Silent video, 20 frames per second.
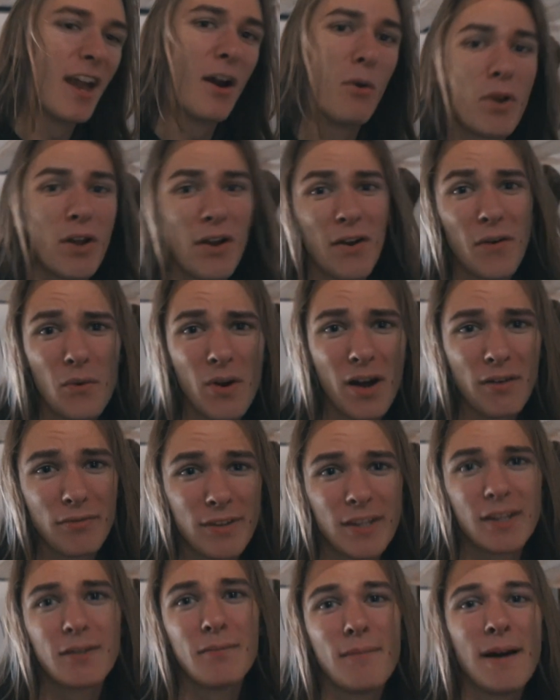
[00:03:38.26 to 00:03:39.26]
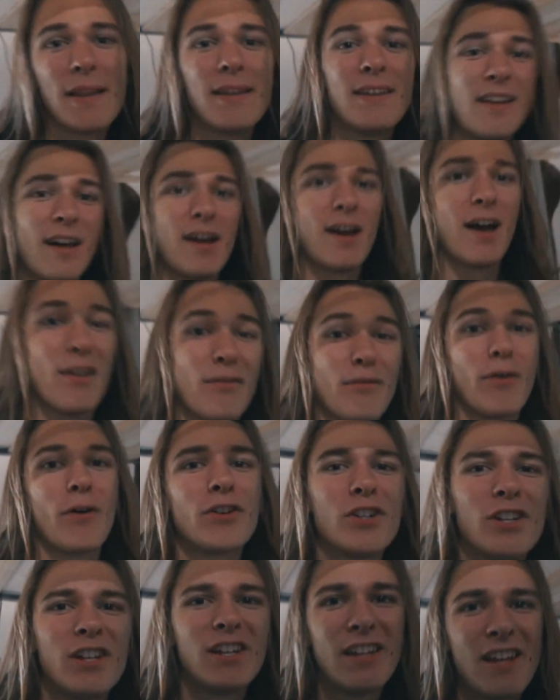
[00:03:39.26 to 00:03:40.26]
Yeah, we're going rafting, but
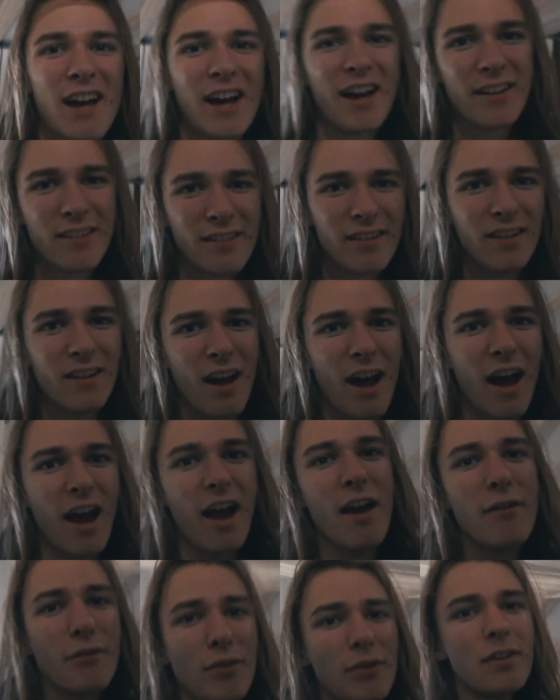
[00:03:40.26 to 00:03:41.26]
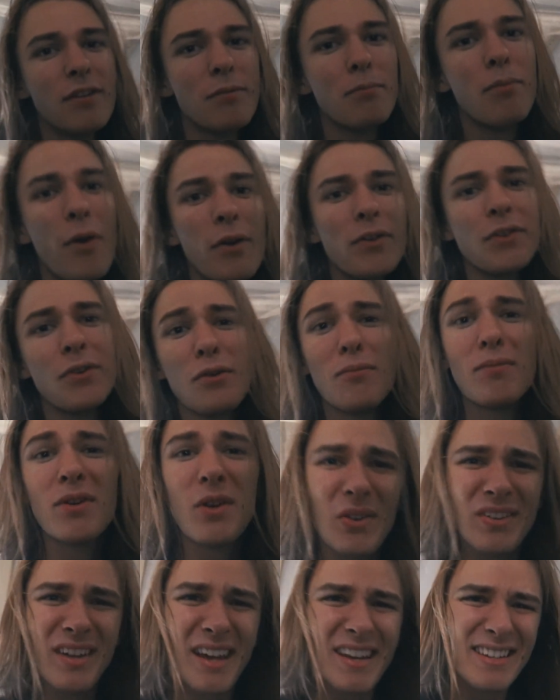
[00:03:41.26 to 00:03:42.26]
unfortunately, guys, I have to disappoint you
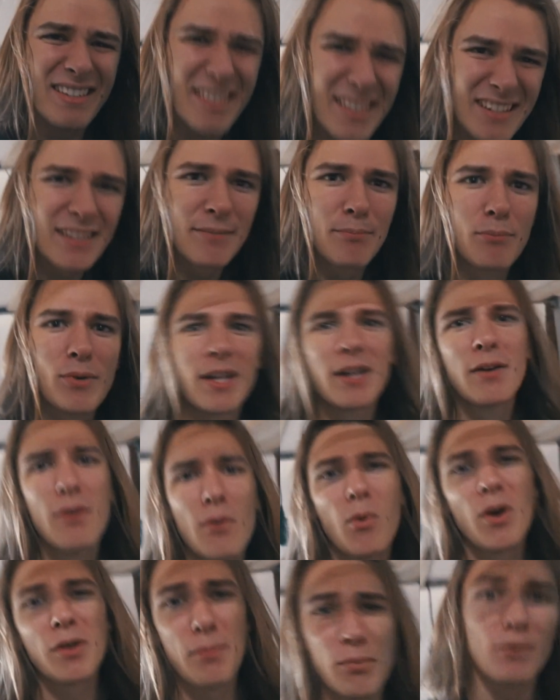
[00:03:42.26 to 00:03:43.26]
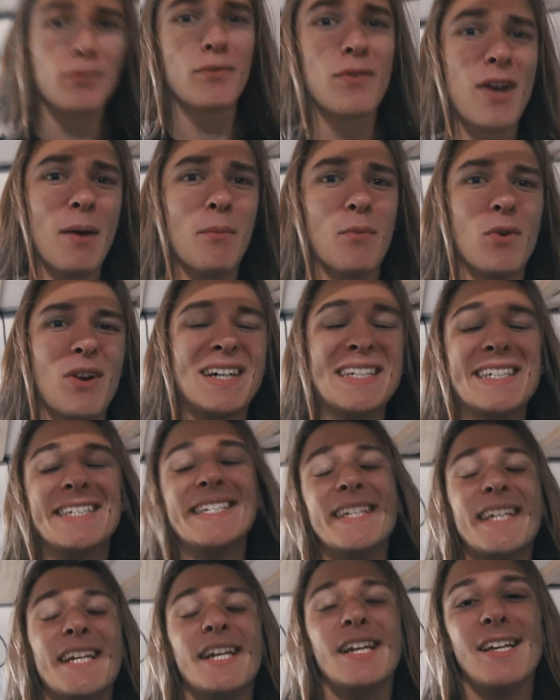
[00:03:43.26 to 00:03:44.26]
because I didn't bring a waterproof camera,
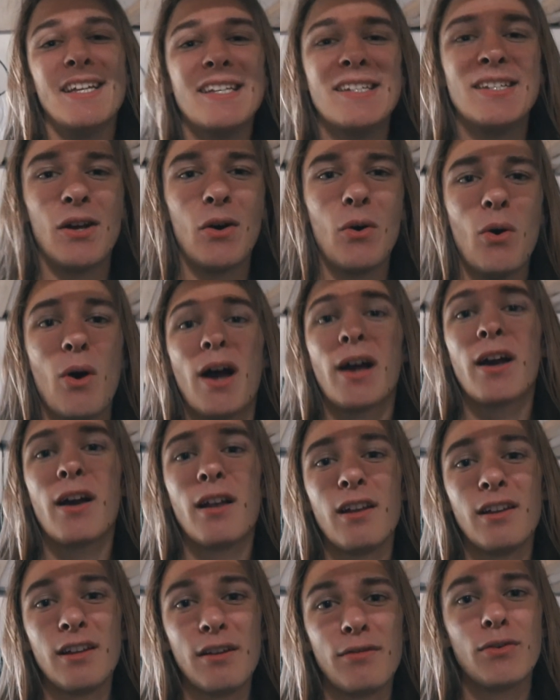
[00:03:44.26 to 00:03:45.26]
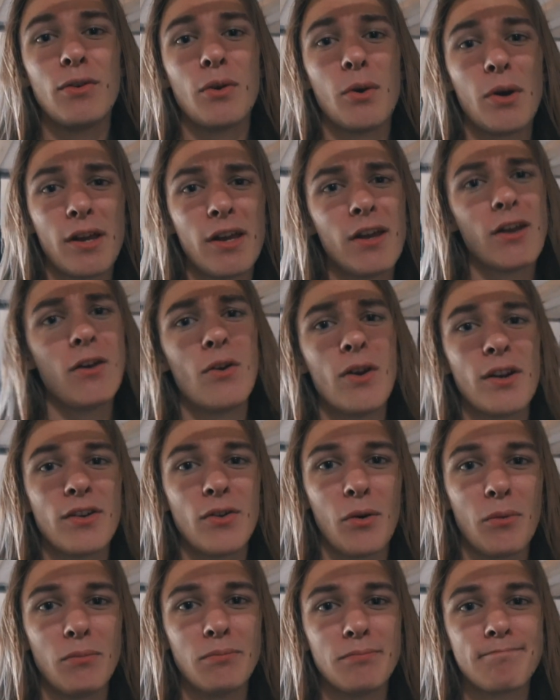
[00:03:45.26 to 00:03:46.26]
so I'm gonna leave you here at
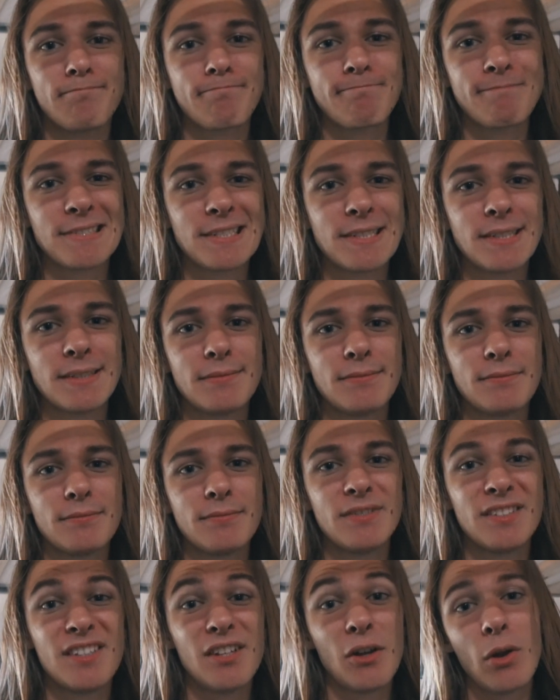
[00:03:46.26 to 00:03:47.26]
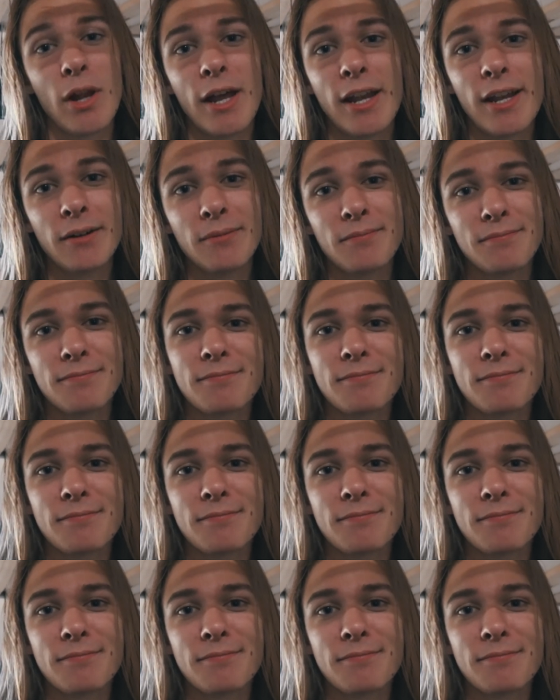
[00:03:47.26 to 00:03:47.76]
home. See you later.